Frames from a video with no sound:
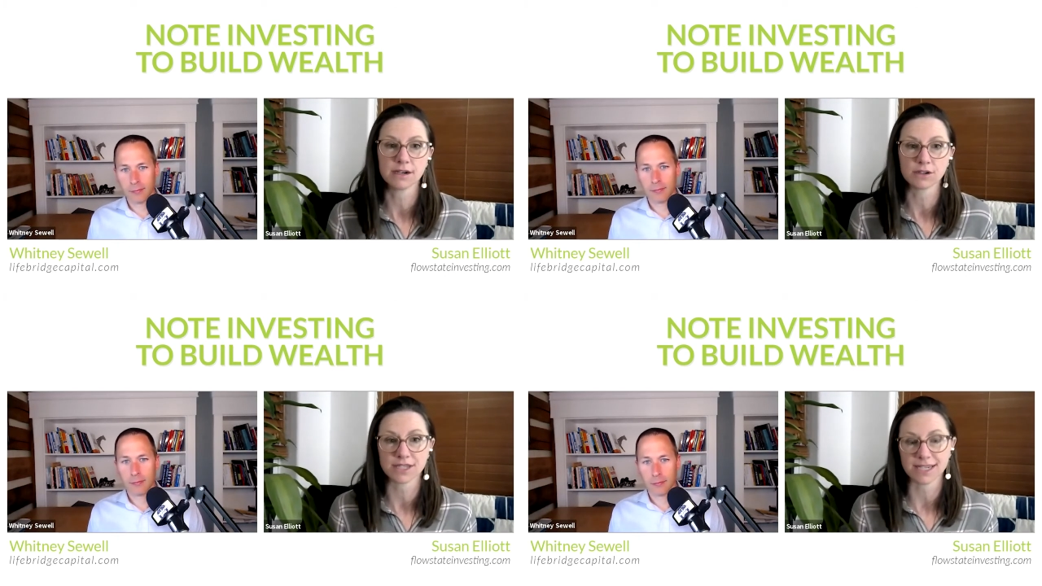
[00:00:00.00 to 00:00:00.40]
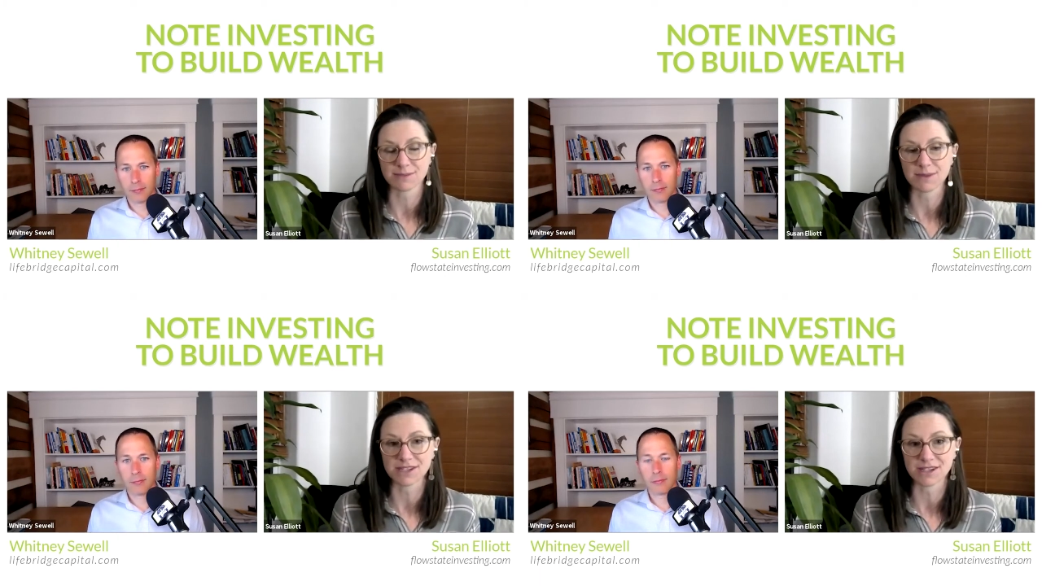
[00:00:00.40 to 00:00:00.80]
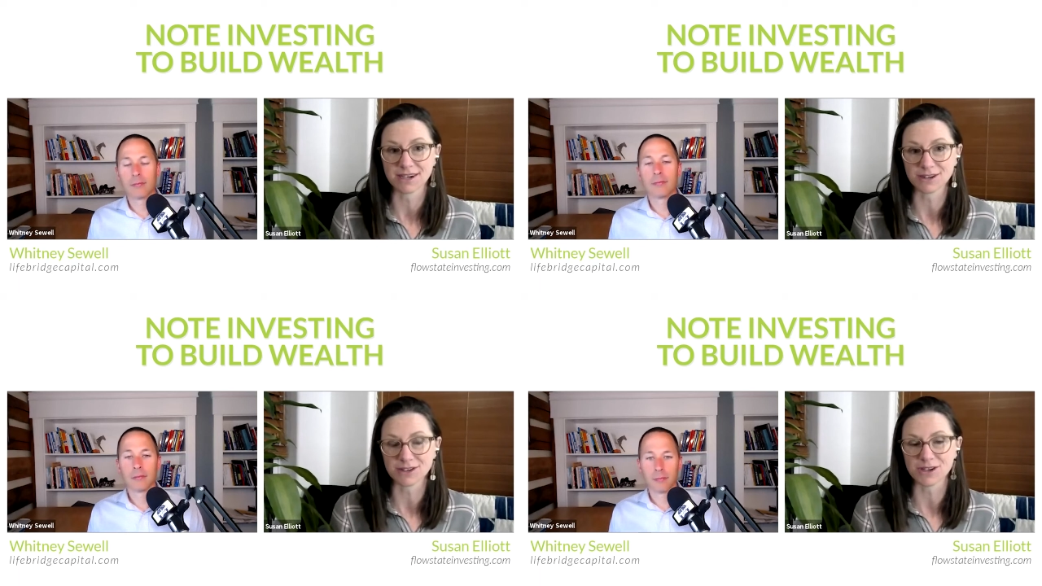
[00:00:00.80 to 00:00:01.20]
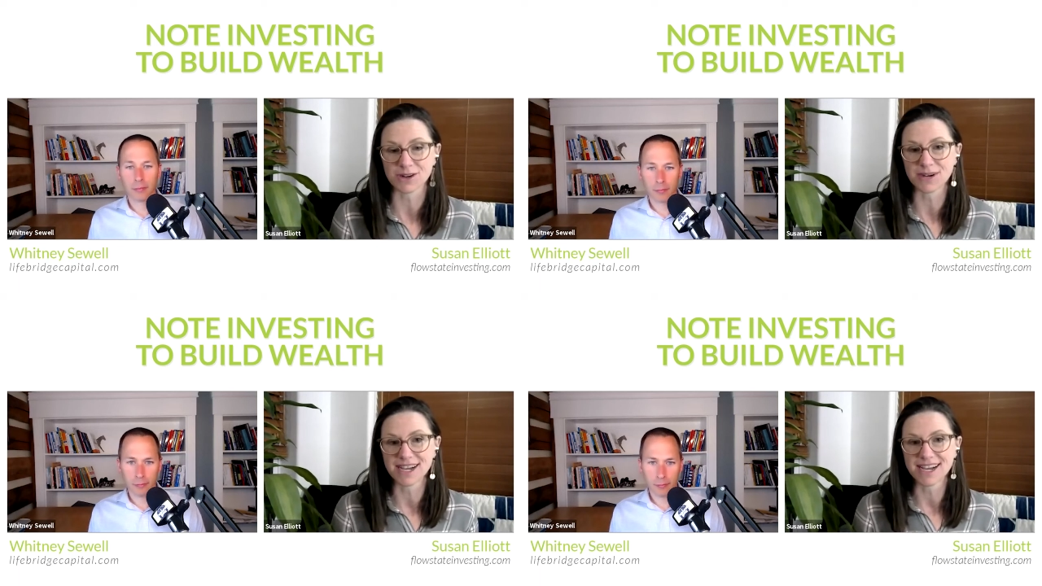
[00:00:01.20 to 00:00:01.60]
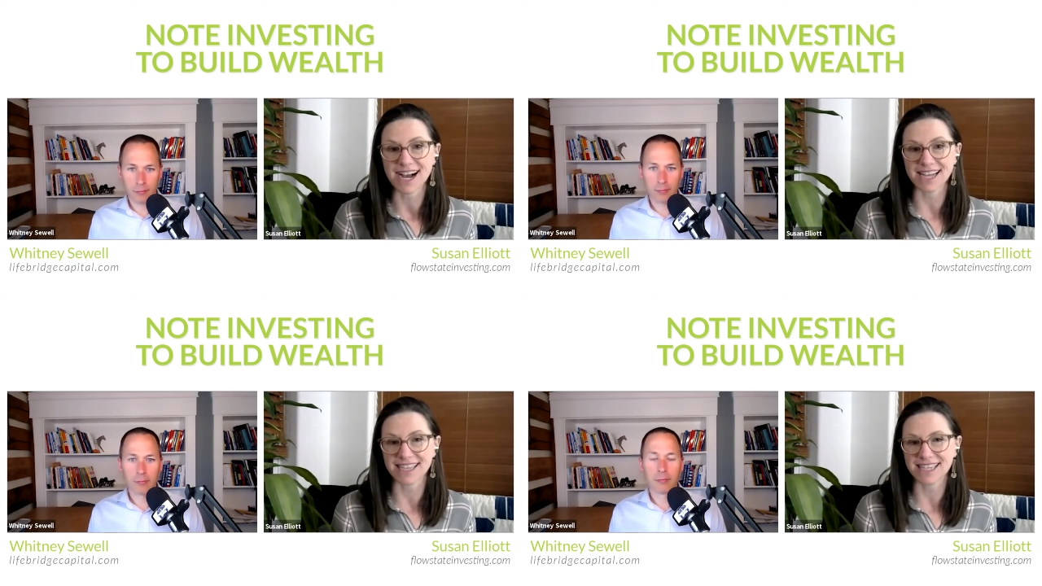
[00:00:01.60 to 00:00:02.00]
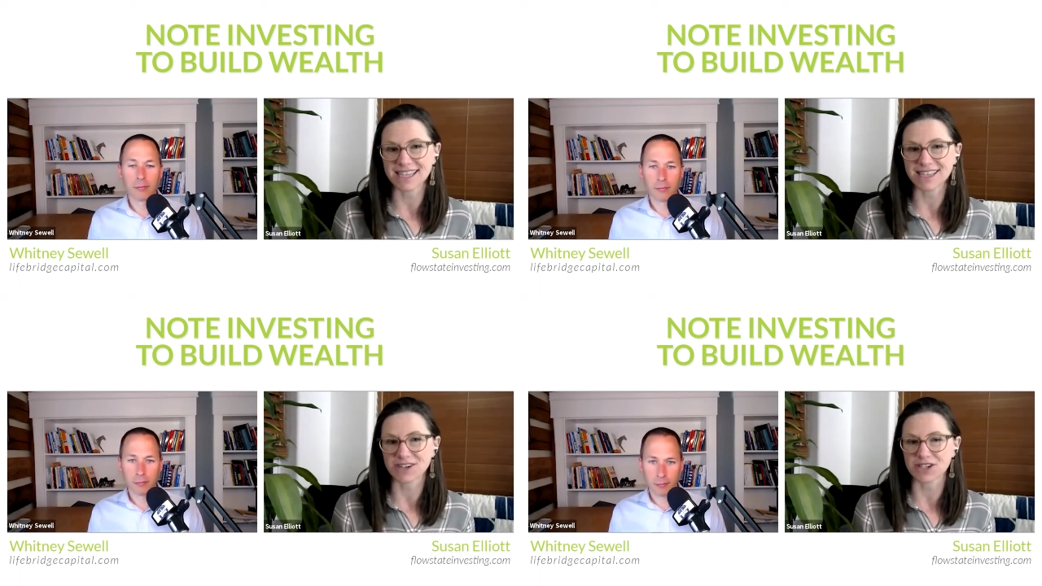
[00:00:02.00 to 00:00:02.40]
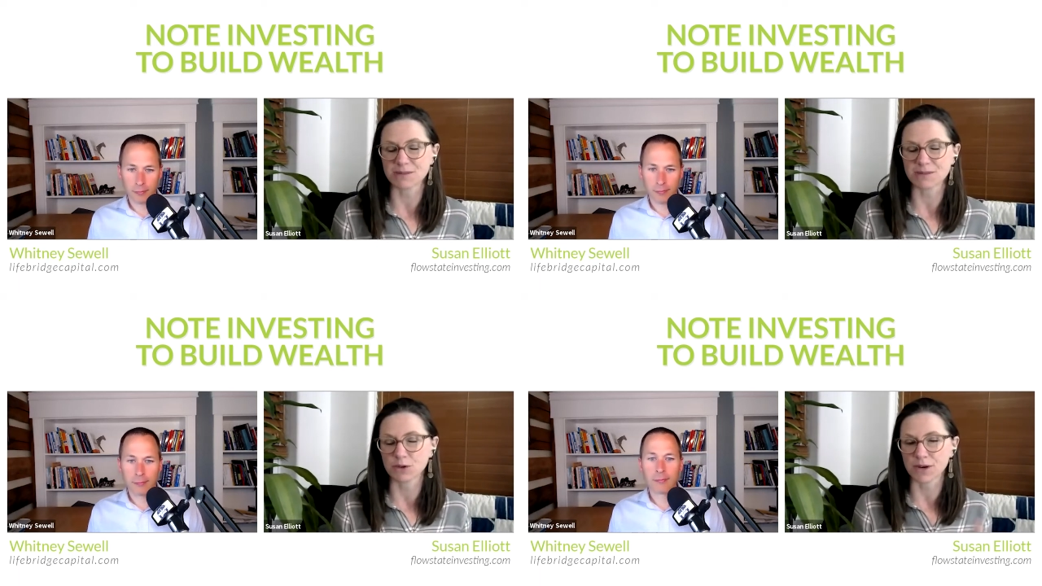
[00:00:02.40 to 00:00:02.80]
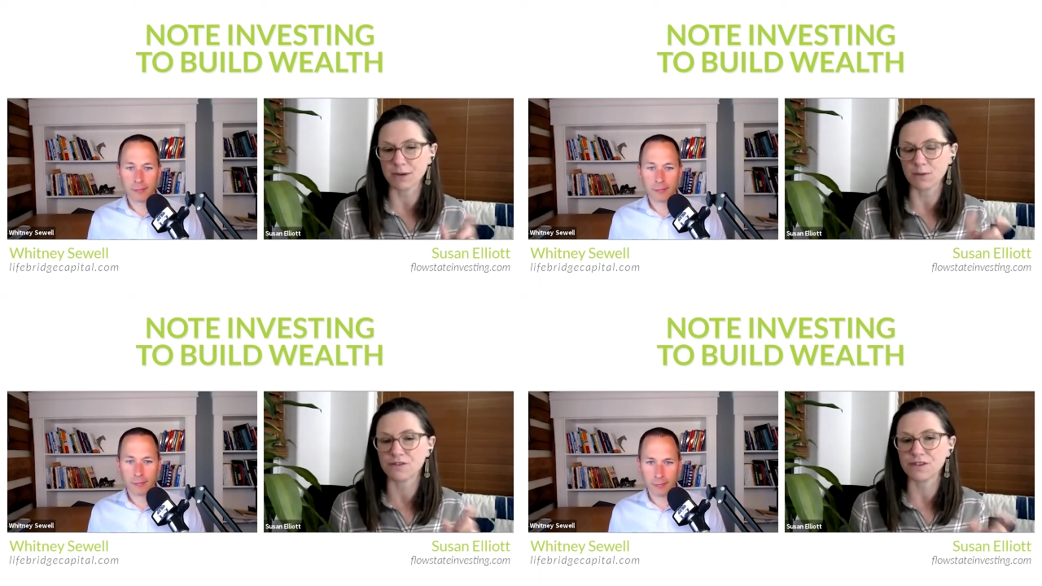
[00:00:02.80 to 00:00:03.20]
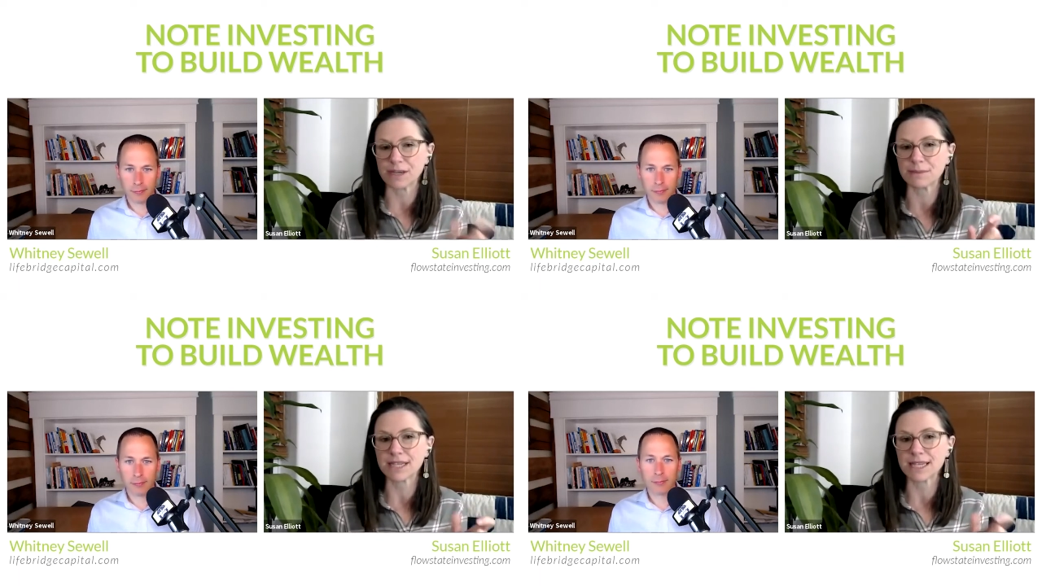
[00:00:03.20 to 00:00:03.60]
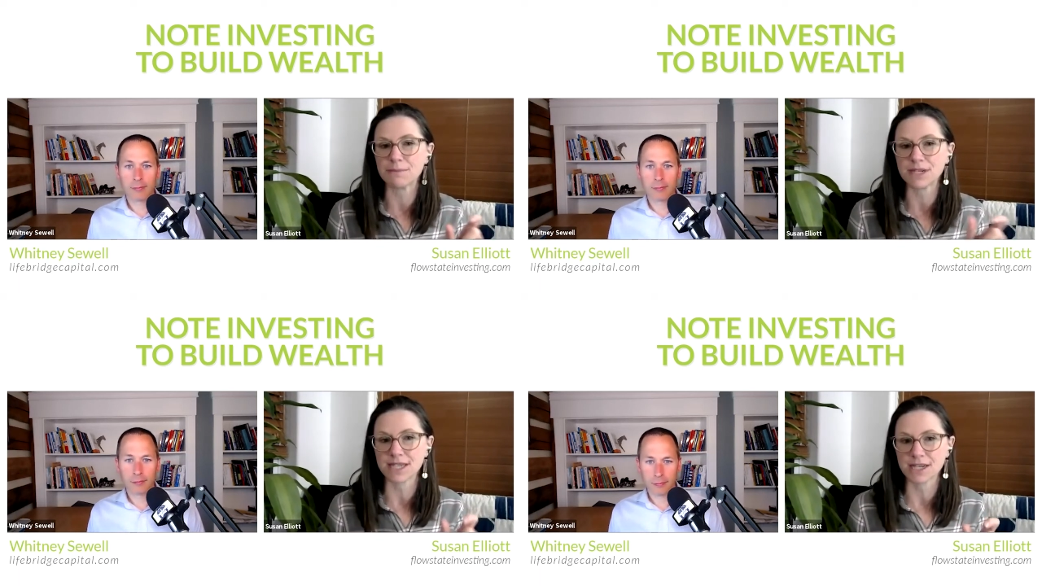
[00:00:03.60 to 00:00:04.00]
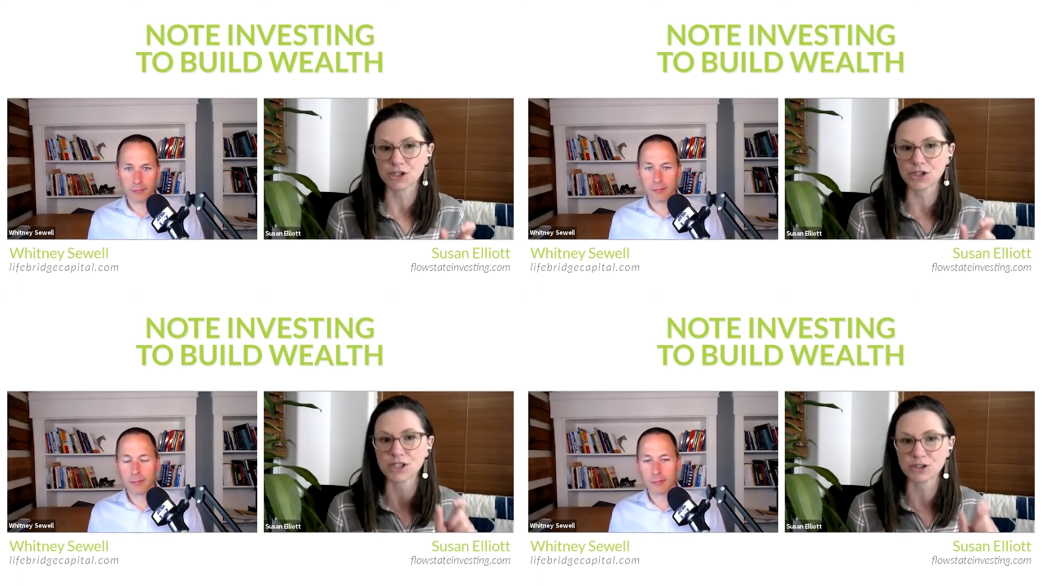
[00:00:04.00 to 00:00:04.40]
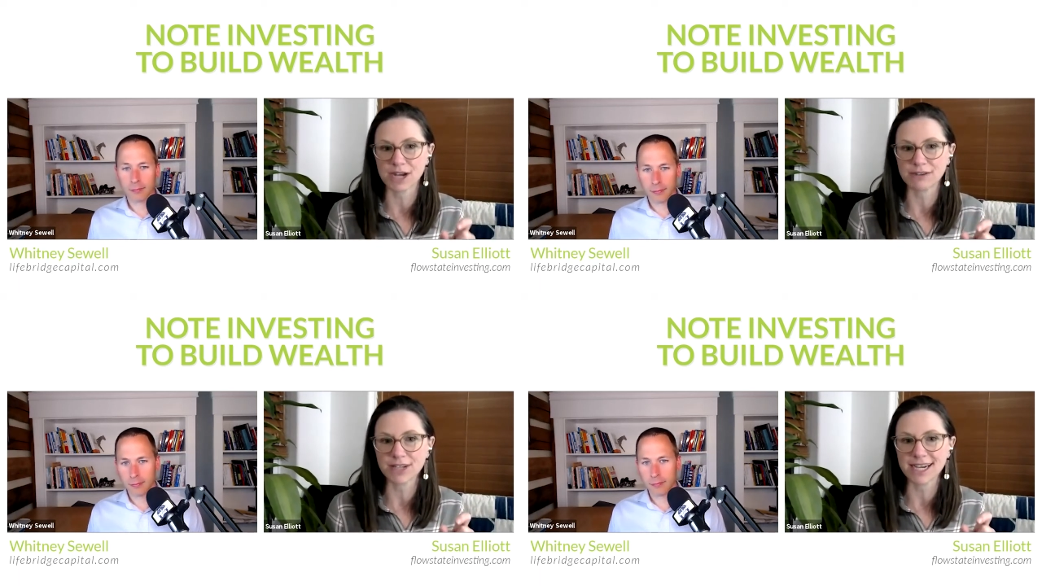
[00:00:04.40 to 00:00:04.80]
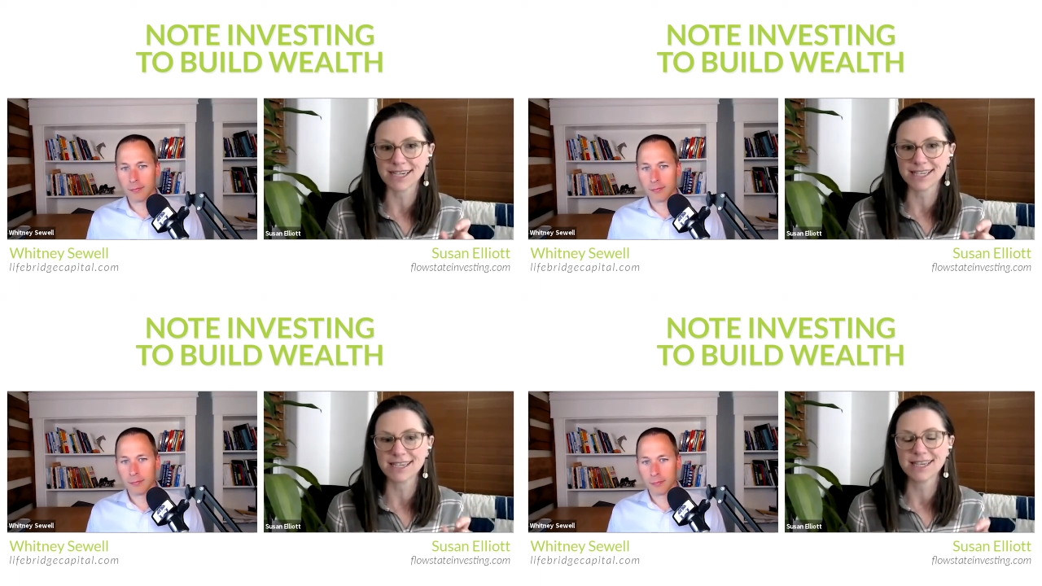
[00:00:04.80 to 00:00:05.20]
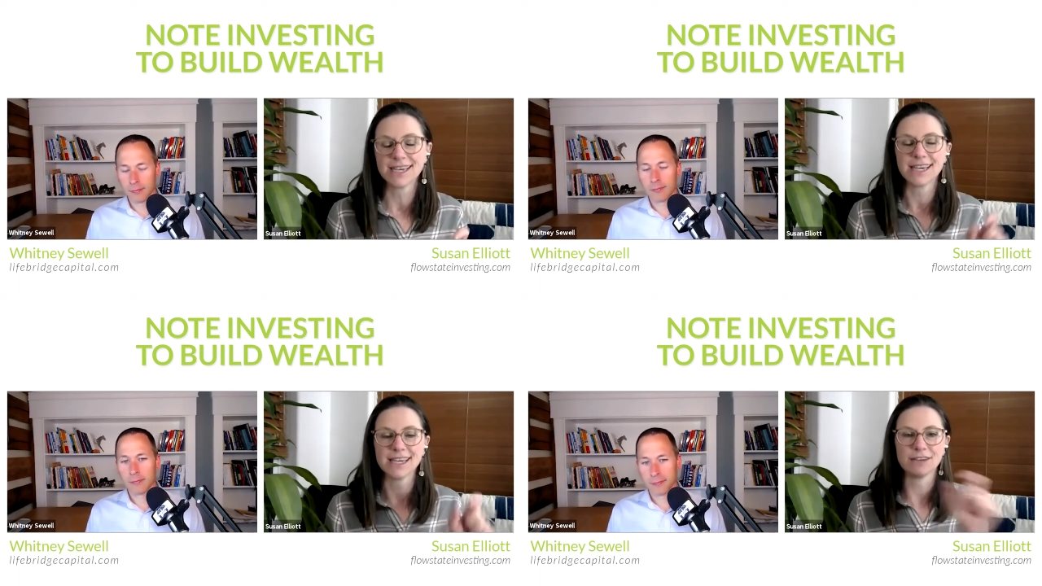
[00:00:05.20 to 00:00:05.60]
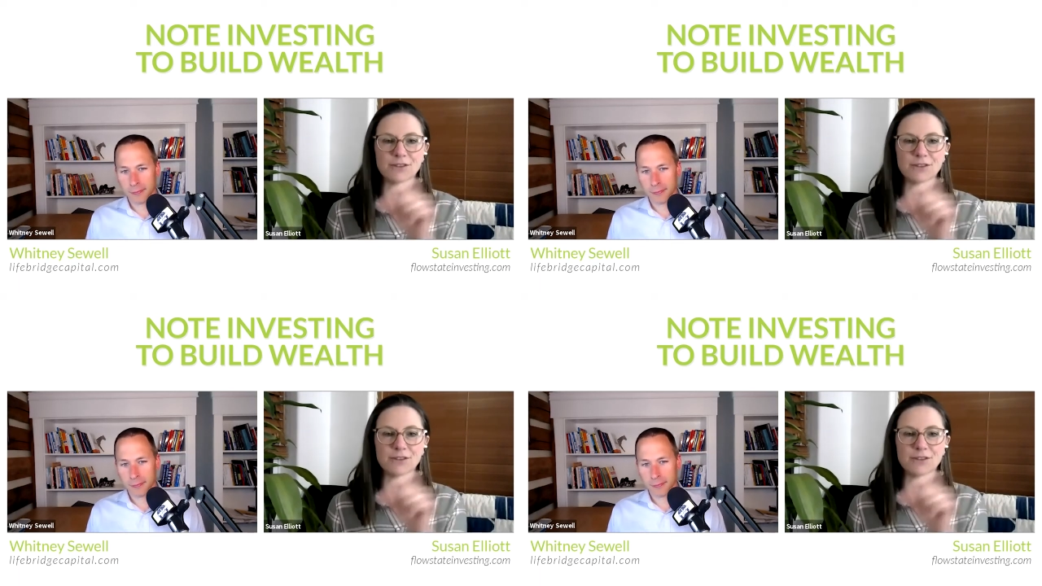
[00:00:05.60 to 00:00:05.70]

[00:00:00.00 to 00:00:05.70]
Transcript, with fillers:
Speaker 1: or six months a year. So I think that there's some great family potential in travel hacking if